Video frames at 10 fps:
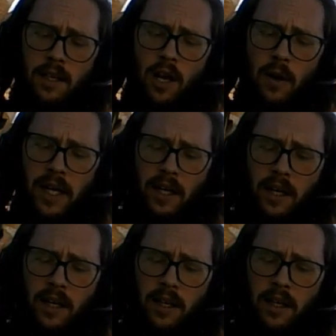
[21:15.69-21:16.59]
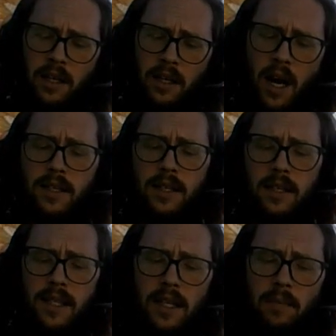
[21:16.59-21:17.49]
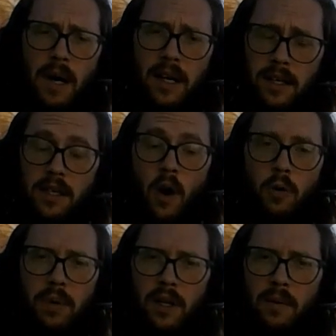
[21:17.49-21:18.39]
Knowing constancy, the mind is open,